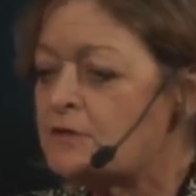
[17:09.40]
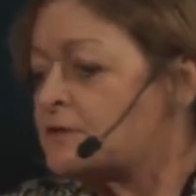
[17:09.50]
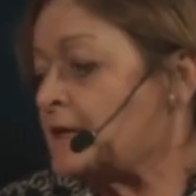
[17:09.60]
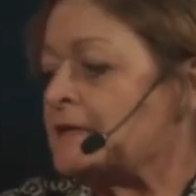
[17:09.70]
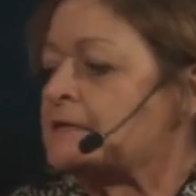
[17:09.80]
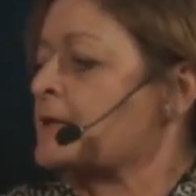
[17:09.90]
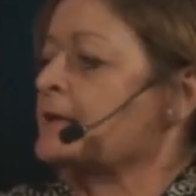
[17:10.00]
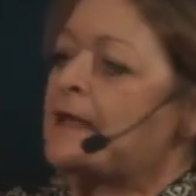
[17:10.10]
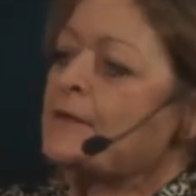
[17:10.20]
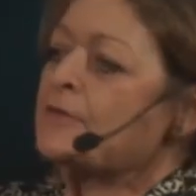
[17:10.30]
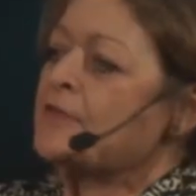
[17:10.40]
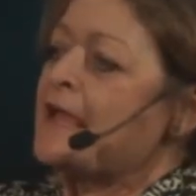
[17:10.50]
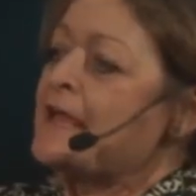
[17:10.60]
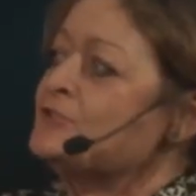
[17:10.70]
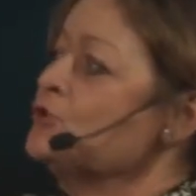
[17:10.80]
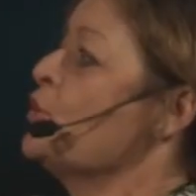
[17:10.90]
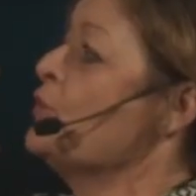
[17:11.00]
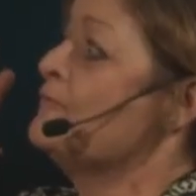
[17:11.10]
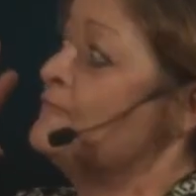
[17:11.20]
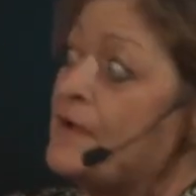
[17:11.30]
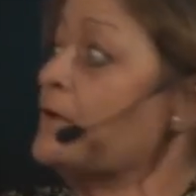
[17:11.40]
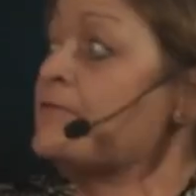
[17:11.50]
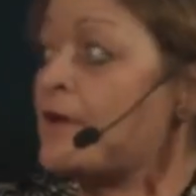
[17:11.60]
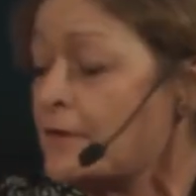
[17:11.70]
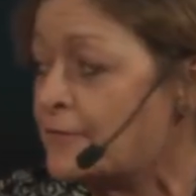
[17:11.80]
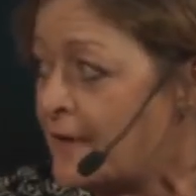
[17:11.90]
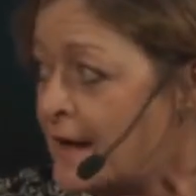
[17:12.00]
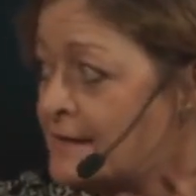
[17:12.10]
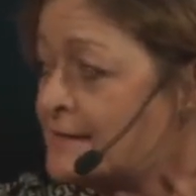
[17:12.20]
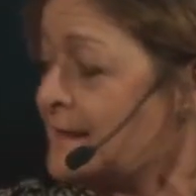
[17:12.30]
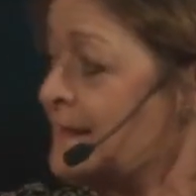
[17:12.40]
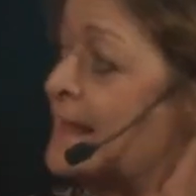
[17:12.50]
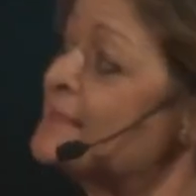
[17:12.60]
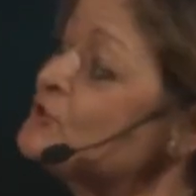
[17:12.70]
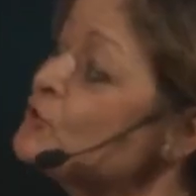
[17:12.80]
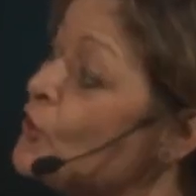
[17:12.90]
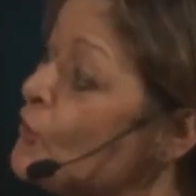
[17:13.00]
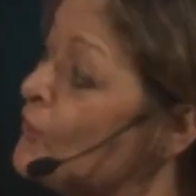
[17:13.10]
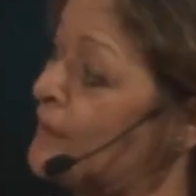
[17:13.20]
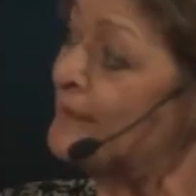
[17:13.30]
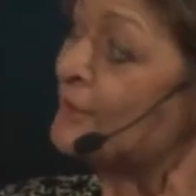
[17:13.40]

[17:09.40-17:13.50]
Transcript: think that everything has to go very, very fast. It has to go in a